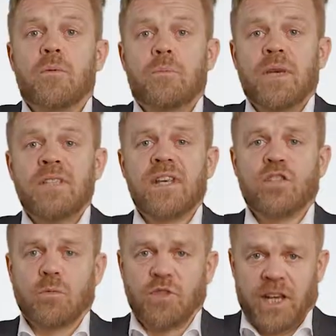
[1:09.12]

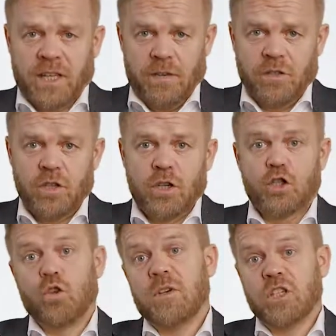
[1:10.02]
Business objectives
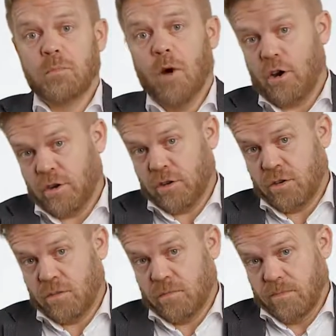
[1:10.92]
should be
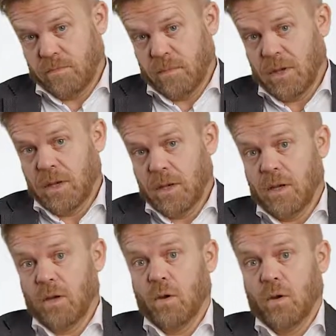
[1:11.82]
SMART,
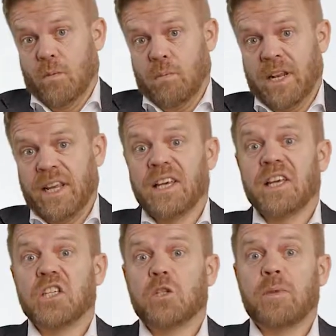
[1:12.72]
meaning
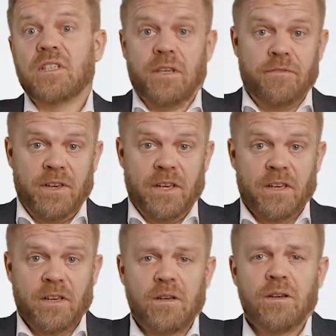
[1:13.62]

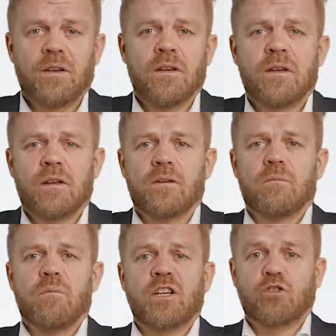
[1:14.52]
specific,
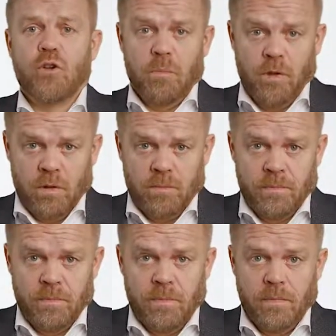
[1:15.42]
measurable,
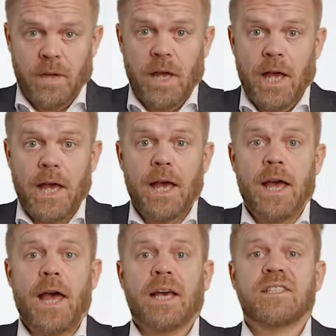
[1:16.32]

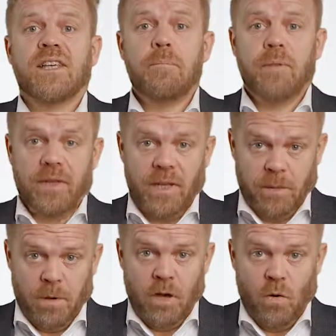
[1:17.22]

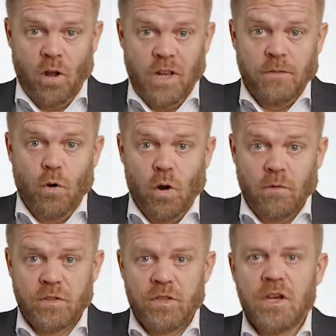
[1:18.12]
accepted by all
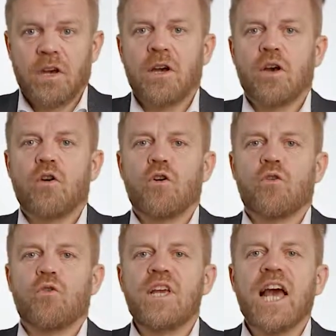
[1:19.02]
involved,
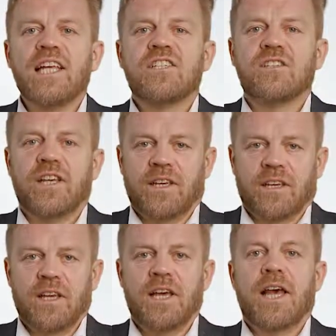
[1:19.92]

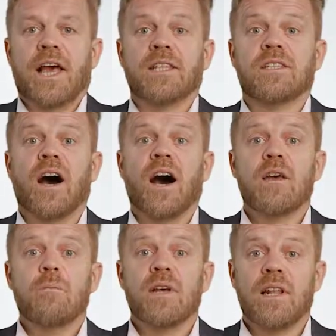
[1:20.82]
realistic, and
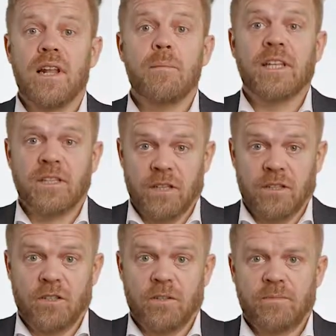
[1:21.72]

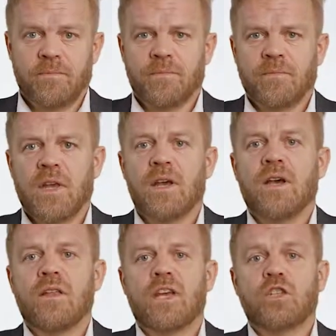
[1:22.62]
time-limited.
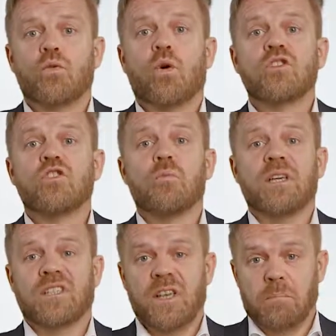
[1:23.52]
They should also
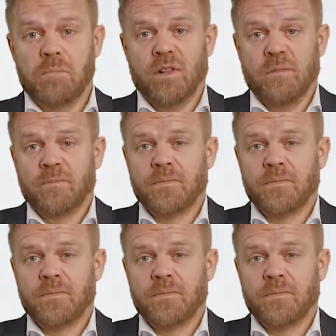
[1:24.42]
be simple.